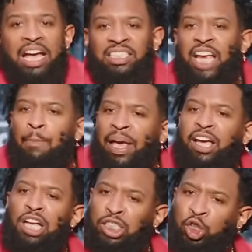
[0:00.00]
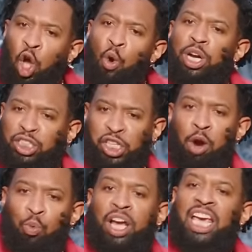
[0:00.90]
See, because
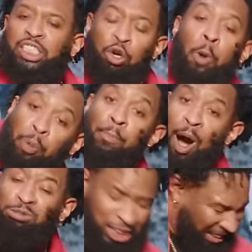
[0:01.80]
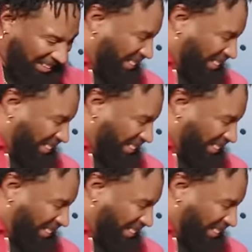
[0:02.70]
stewardship will get you a promotion.